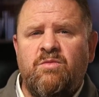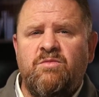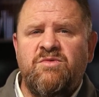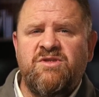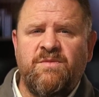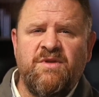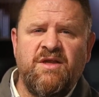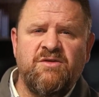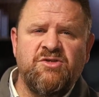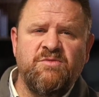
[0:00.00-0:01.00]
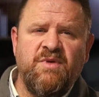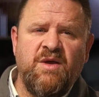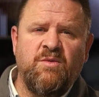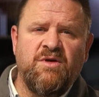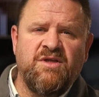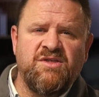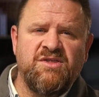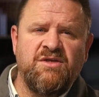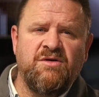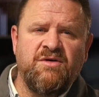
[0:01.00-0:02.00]
Something else you may want to
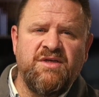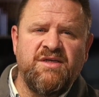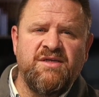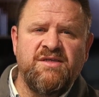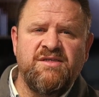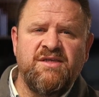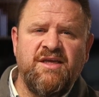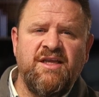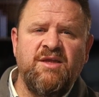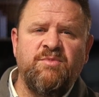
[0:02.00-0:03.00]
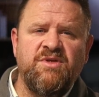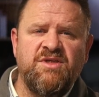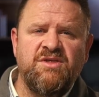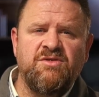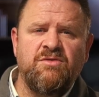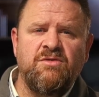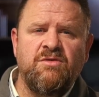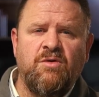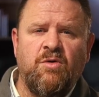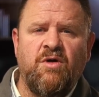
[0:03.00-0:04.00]
consider is any potential
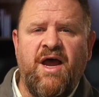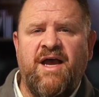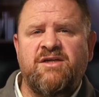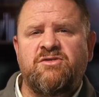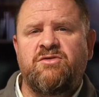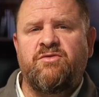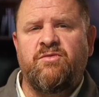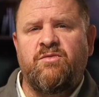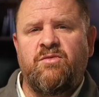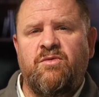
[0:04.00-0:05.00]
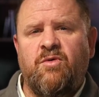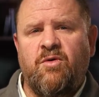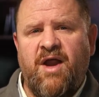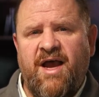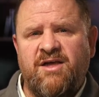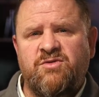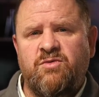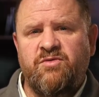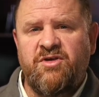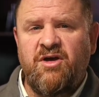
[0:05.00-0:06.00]
or actual
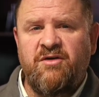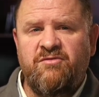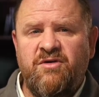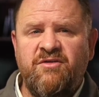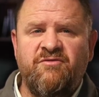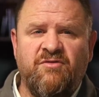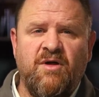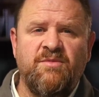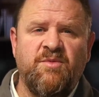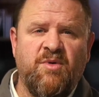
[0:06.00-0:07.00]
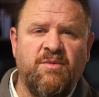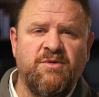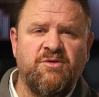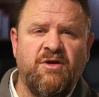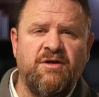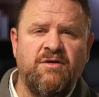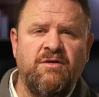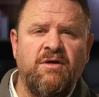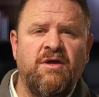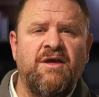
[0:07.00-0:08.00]
recovery from the perpetrator.
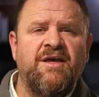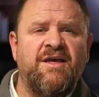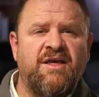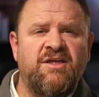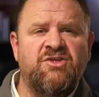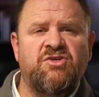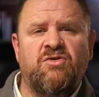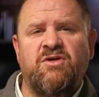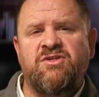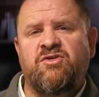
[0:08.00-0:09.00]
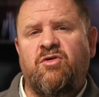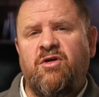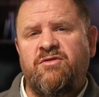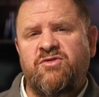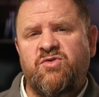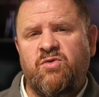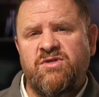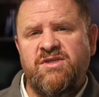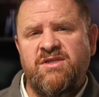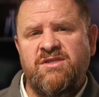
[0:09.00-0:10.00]
Insurance or other
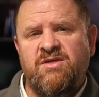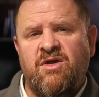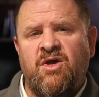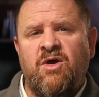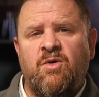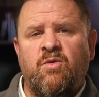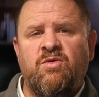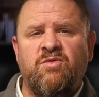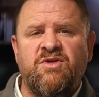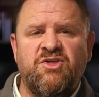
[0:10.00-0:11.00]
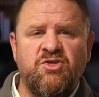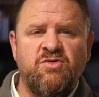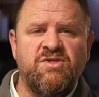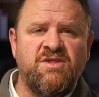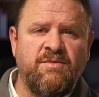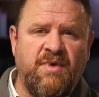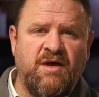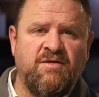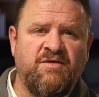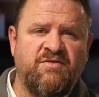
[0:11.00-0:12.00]
sources will reduce the
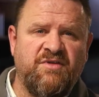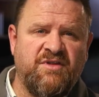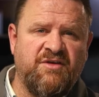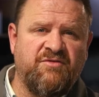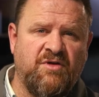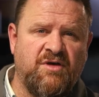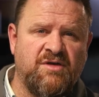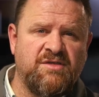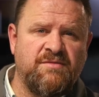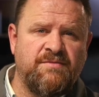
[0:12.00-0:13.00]
amount of the theft loss.